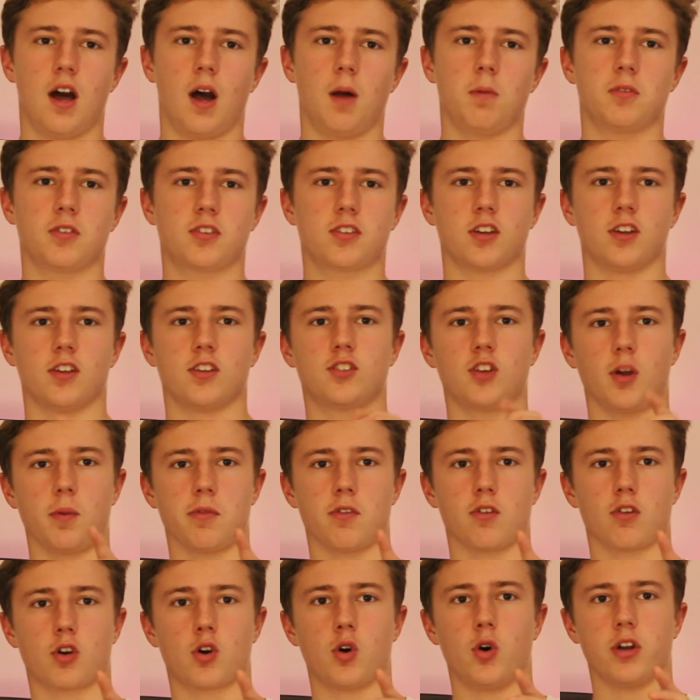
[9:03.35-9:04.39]
I'm just going to stop
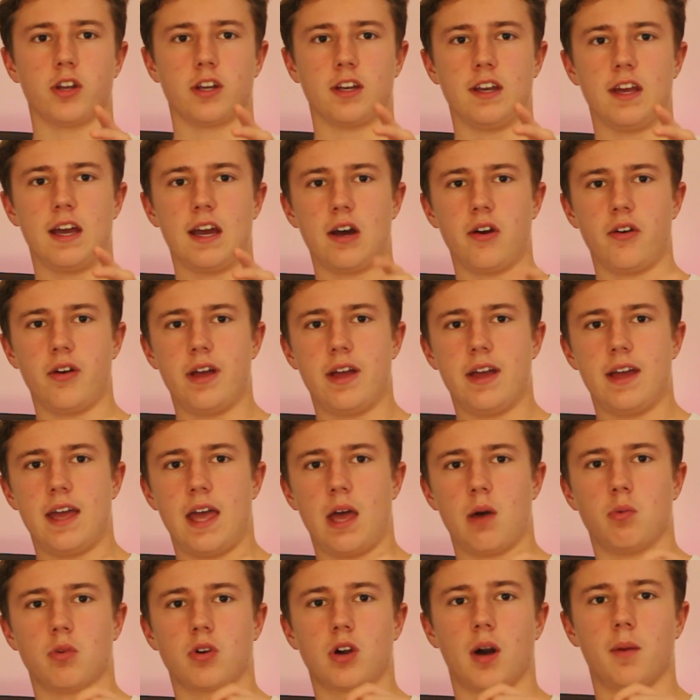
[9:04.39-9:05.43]
the recording now,
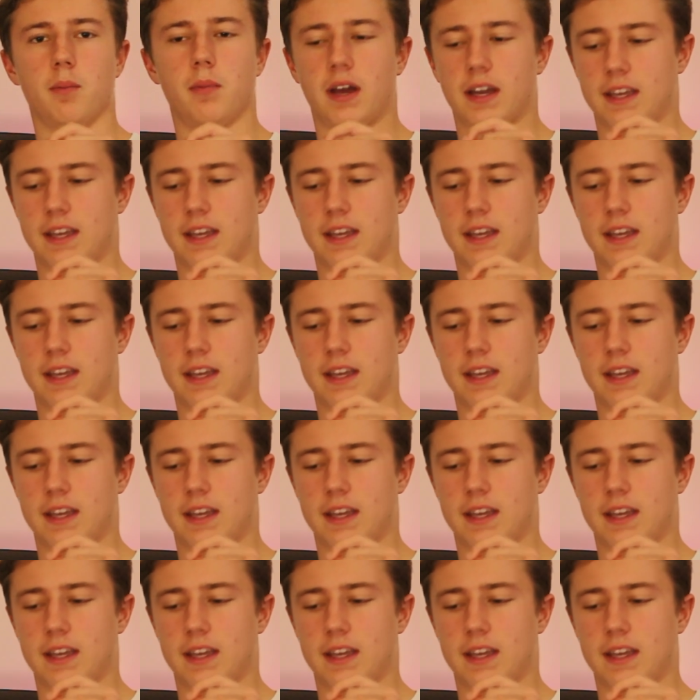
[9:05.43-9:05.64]
and we'll come